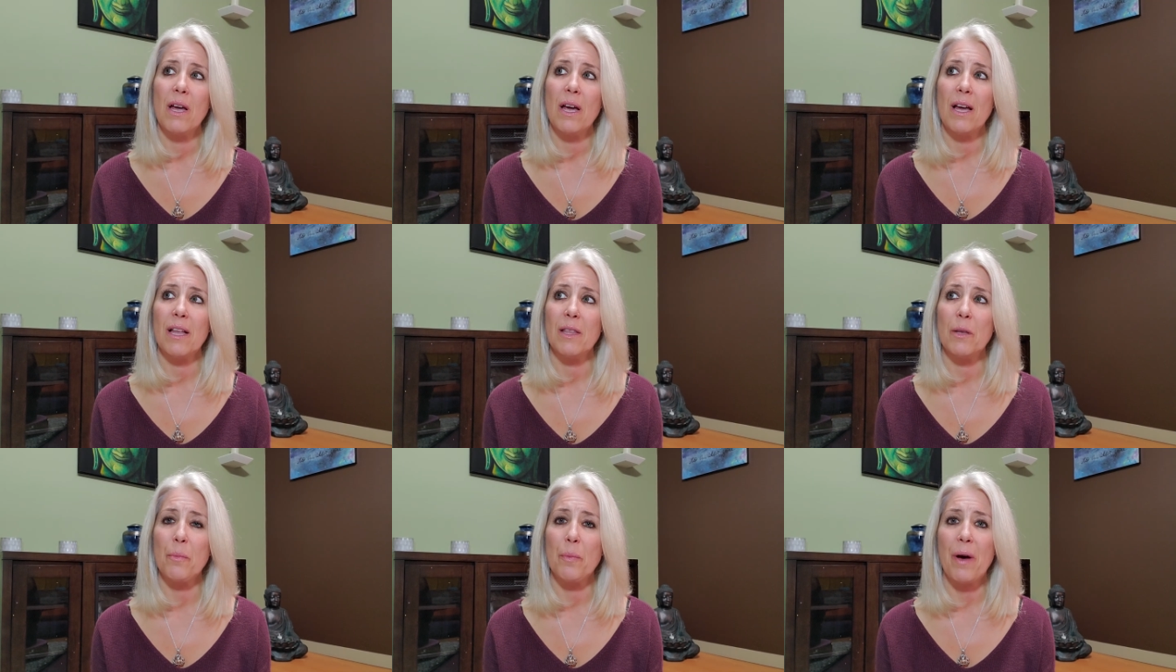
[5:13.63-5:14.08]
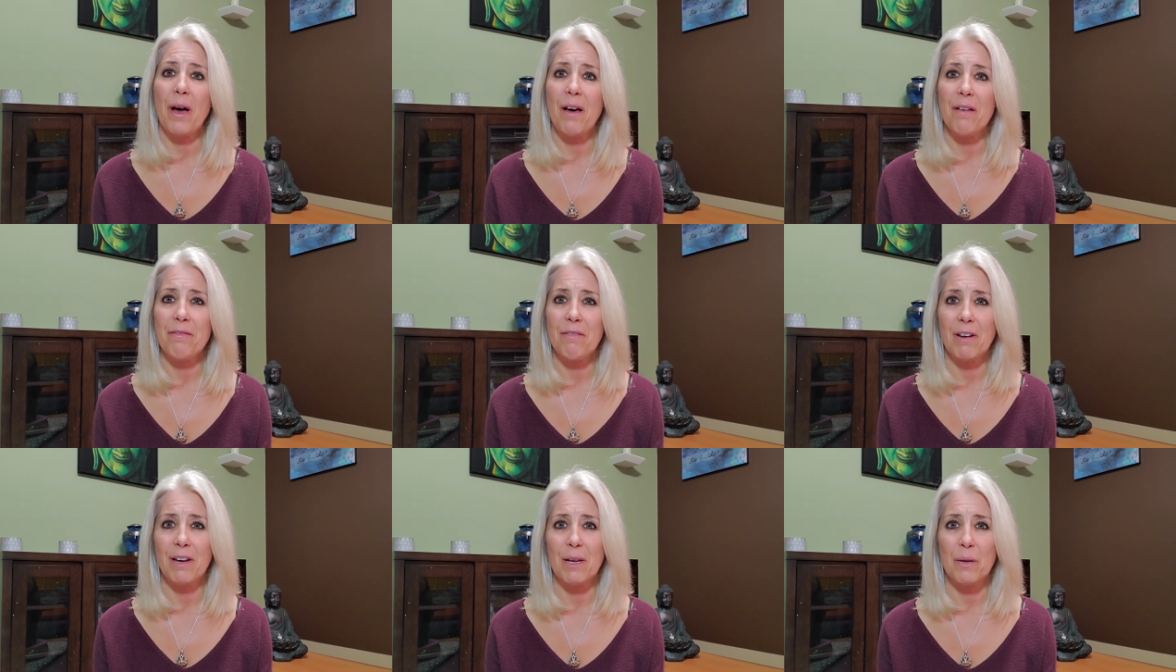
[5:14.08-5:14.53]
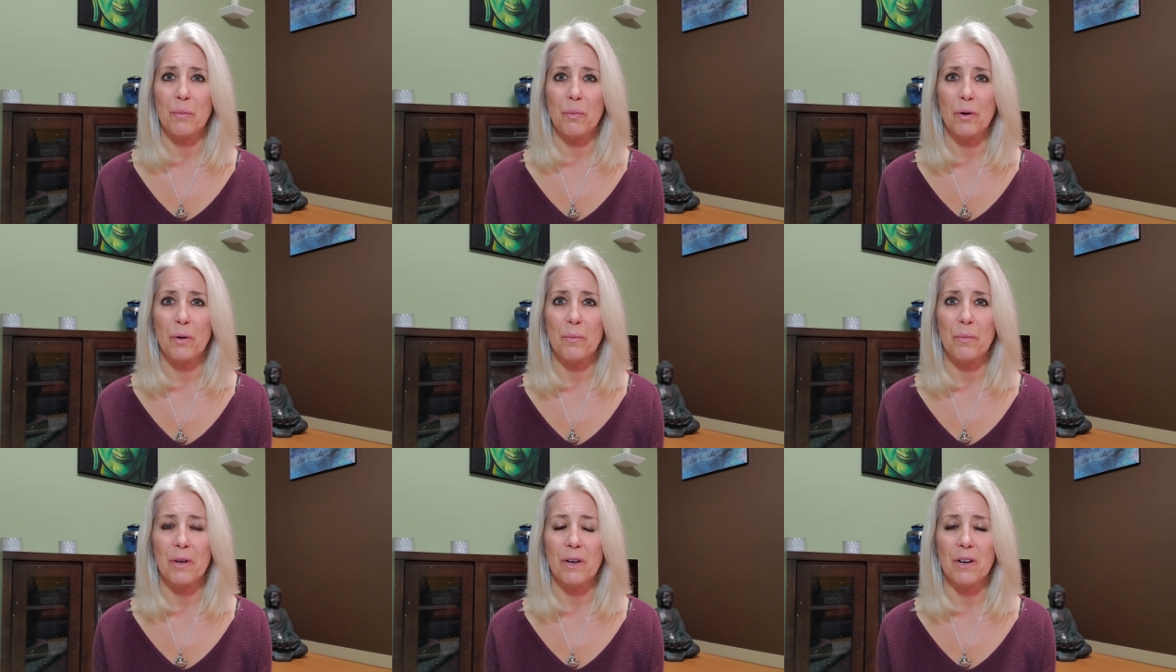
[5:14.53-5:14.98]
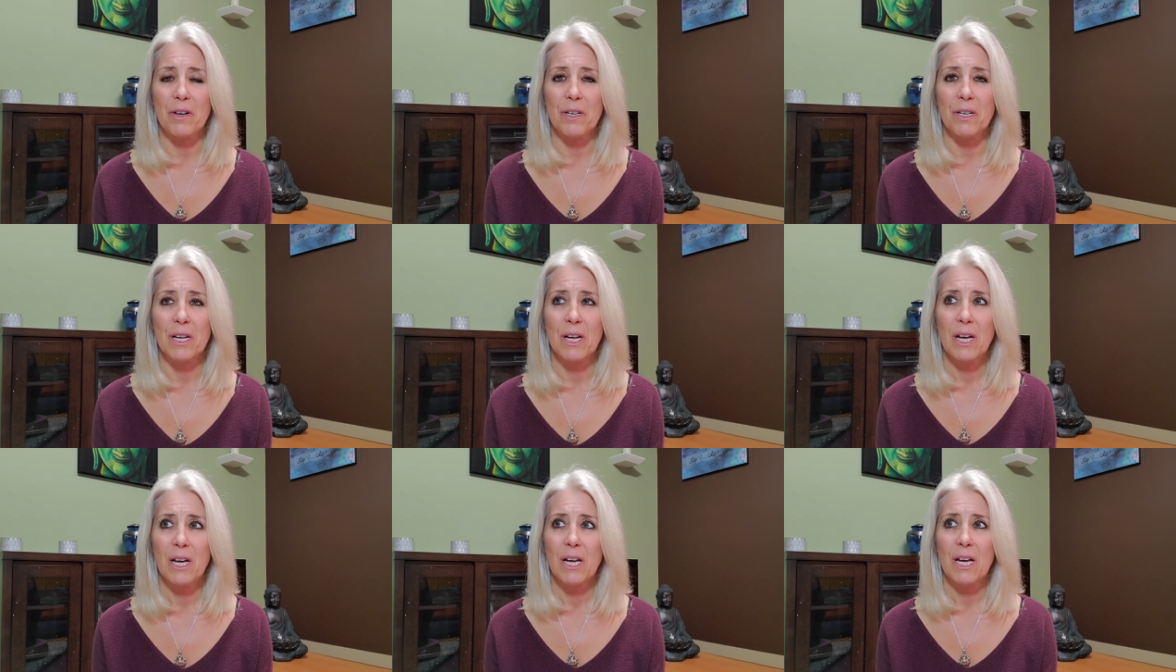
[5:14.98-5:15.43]
and the path that he put me
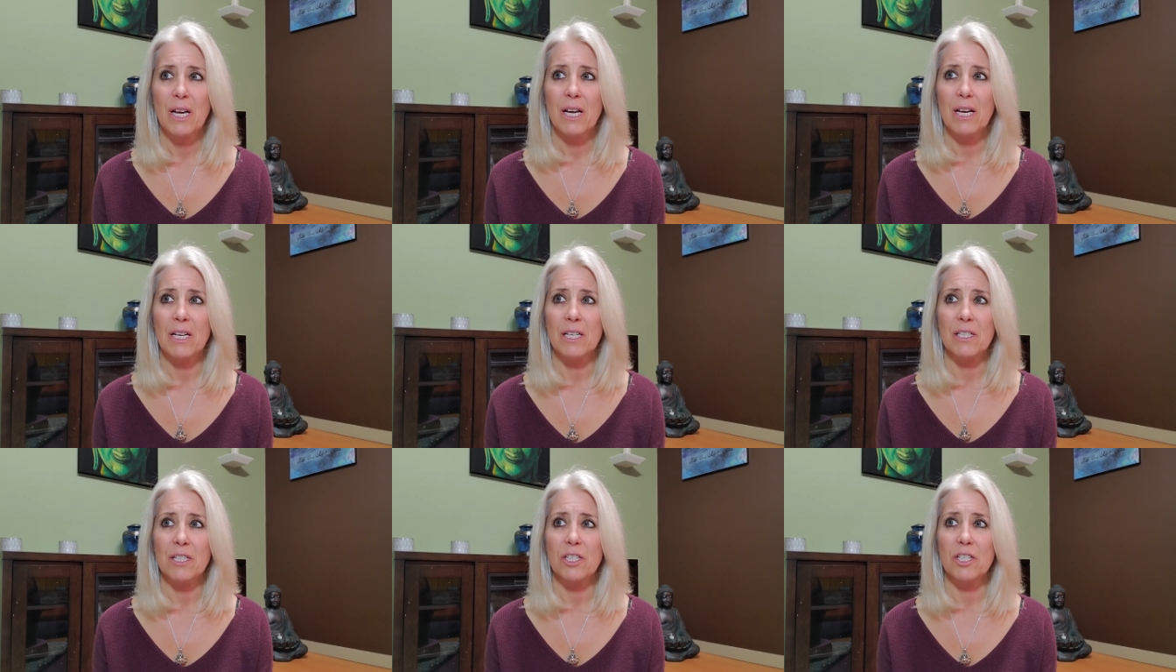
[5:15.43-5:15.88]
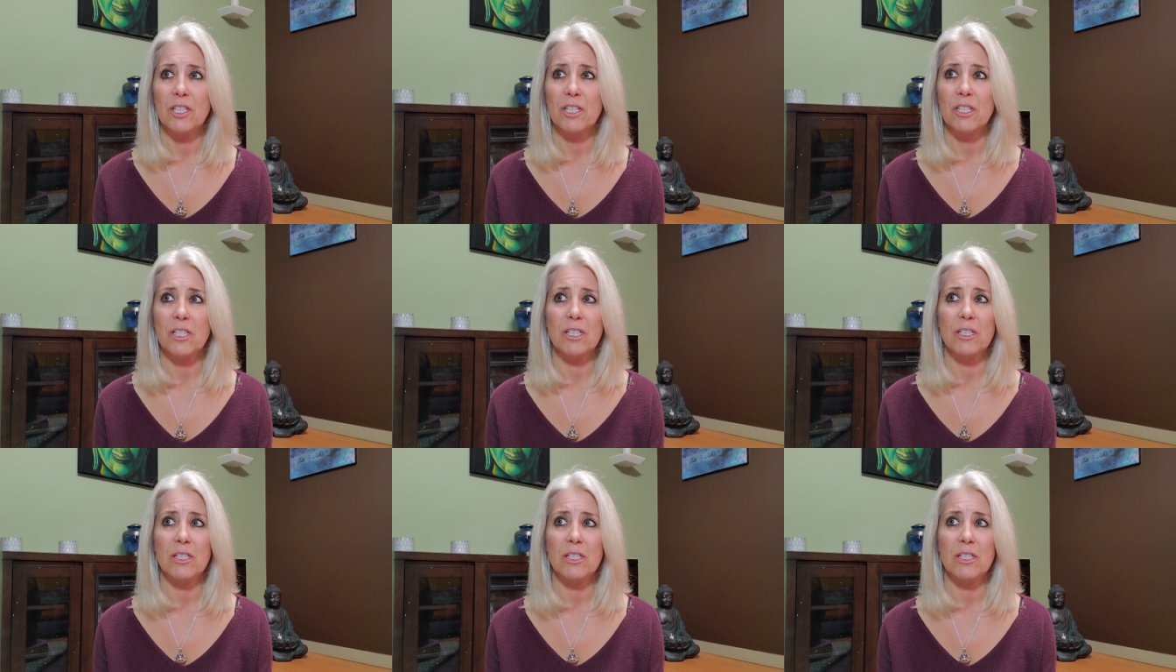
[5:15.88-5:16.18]
on is